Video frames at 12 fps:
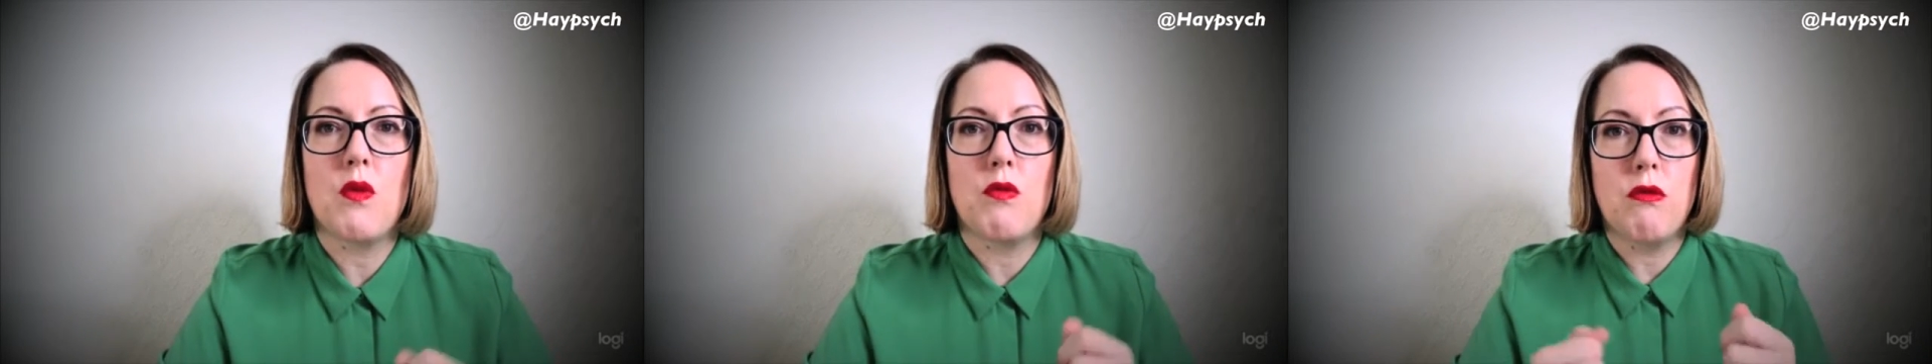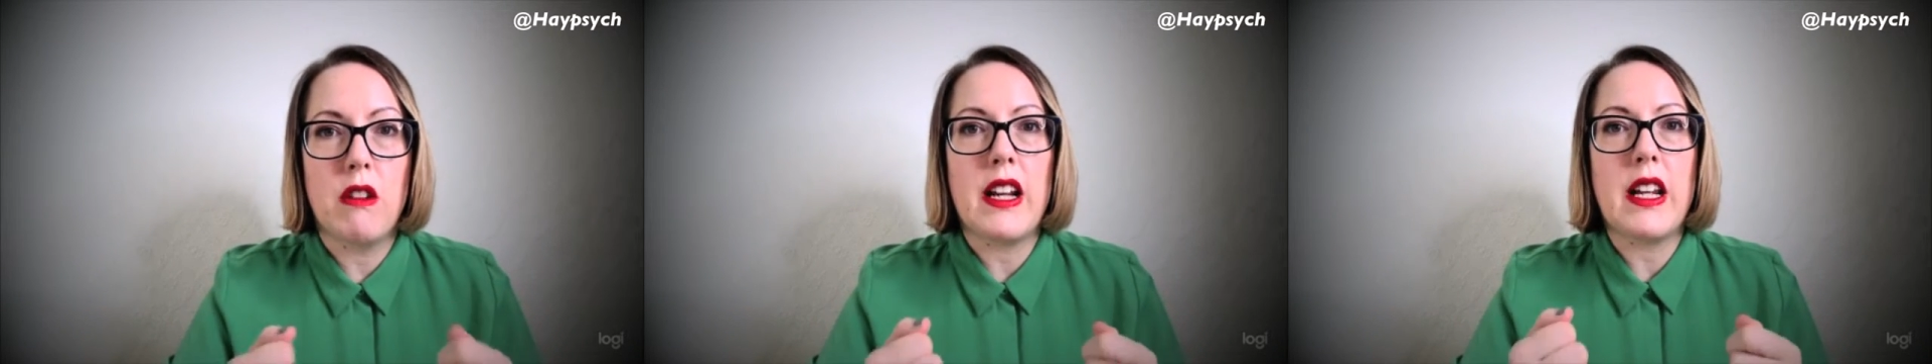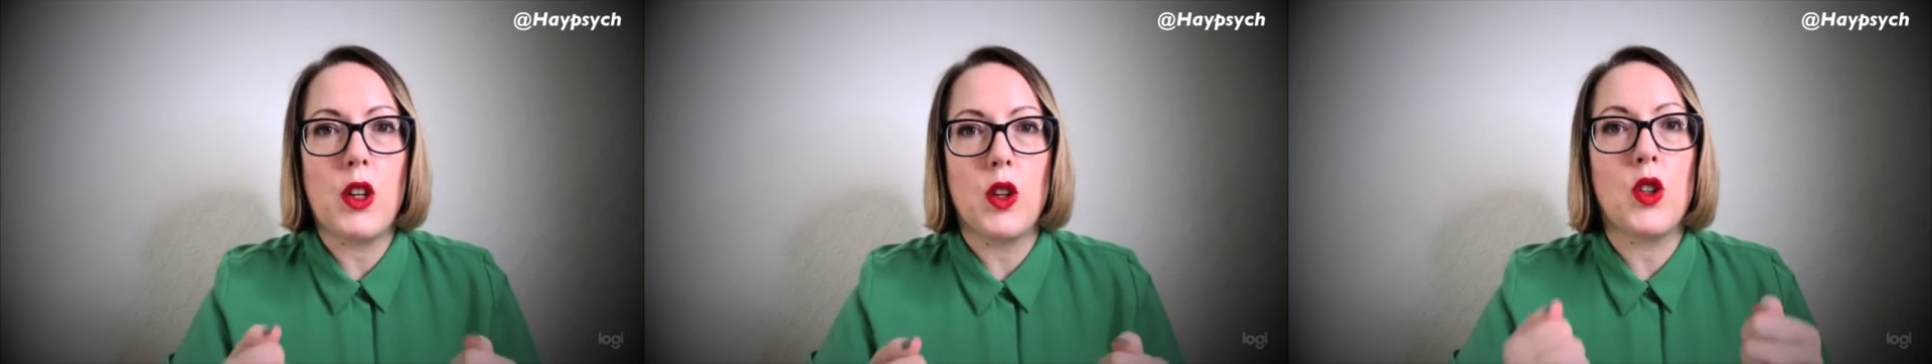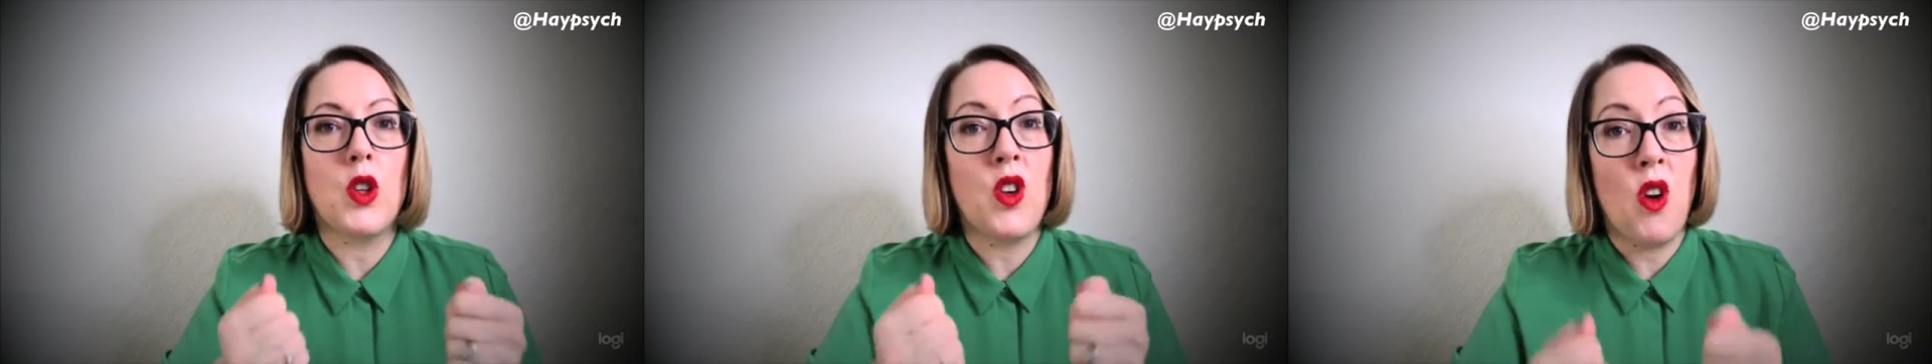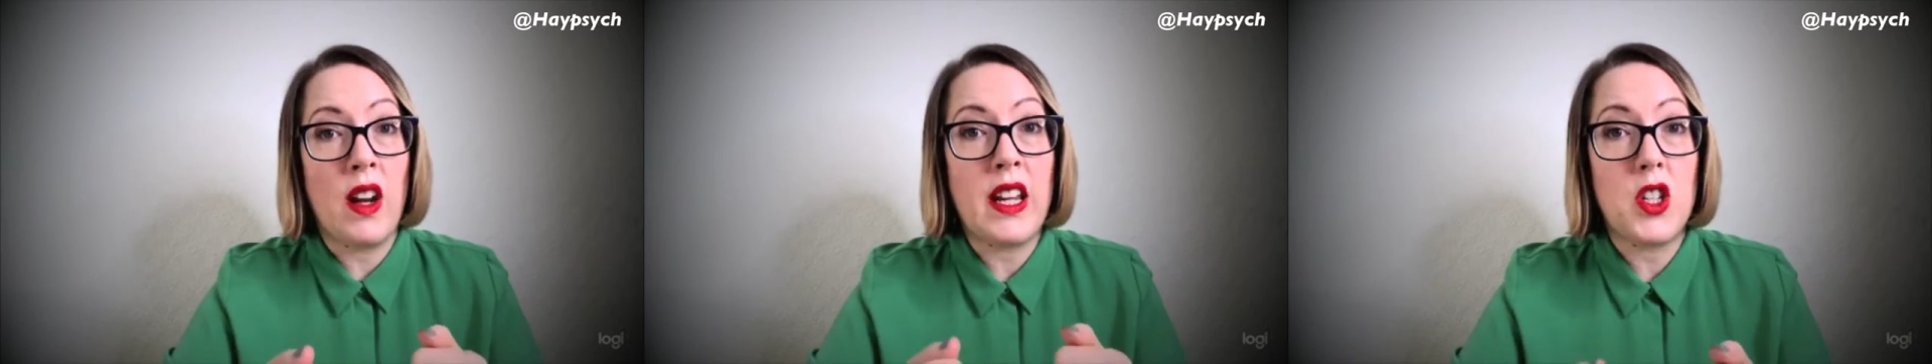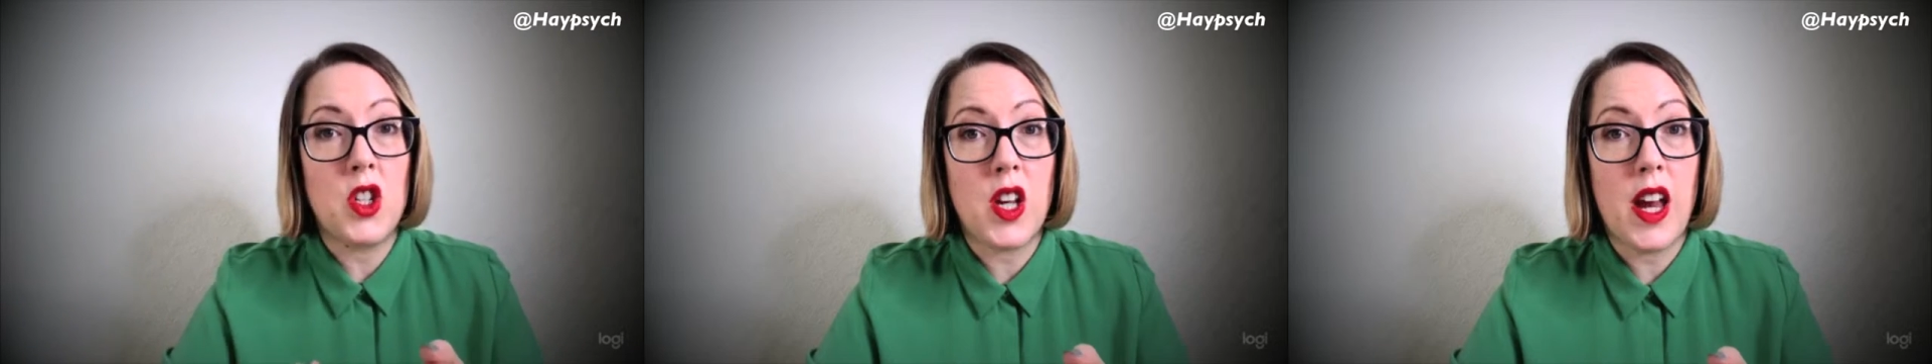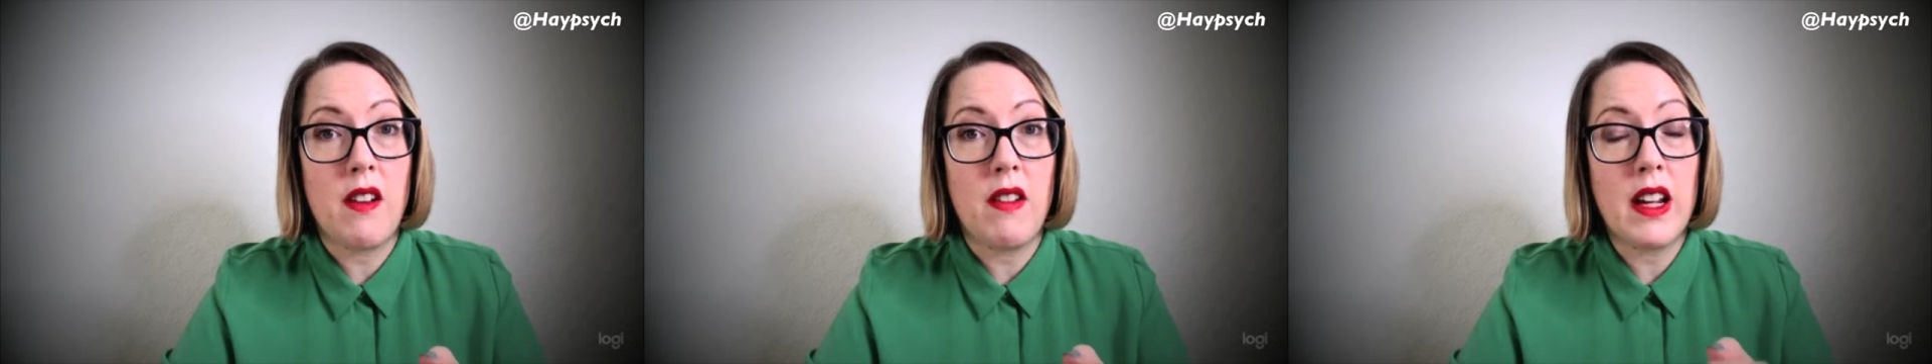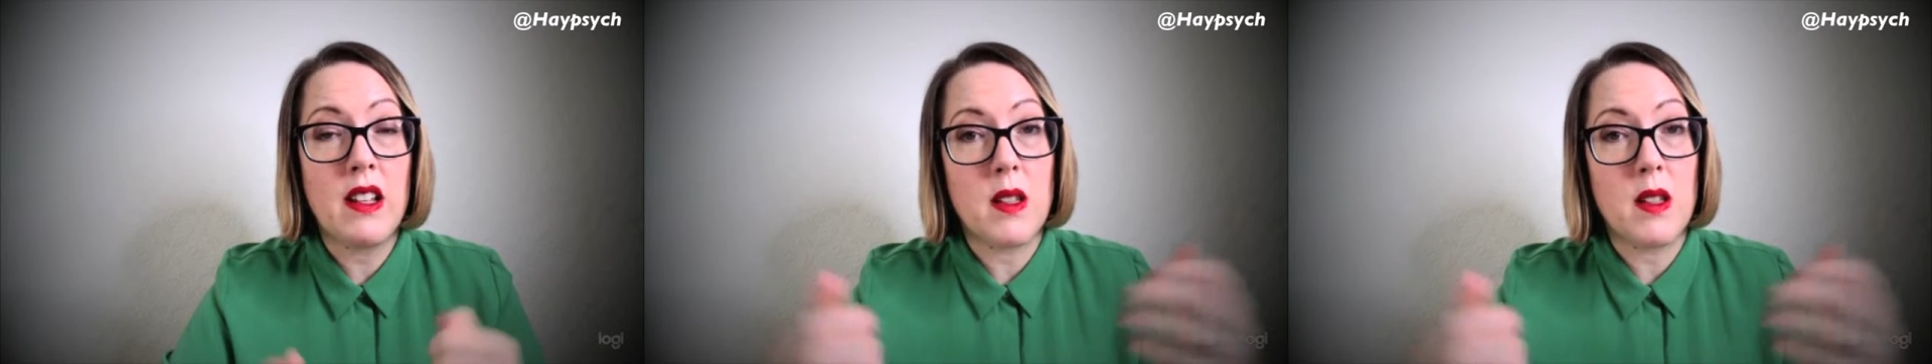really good knowledge sharing,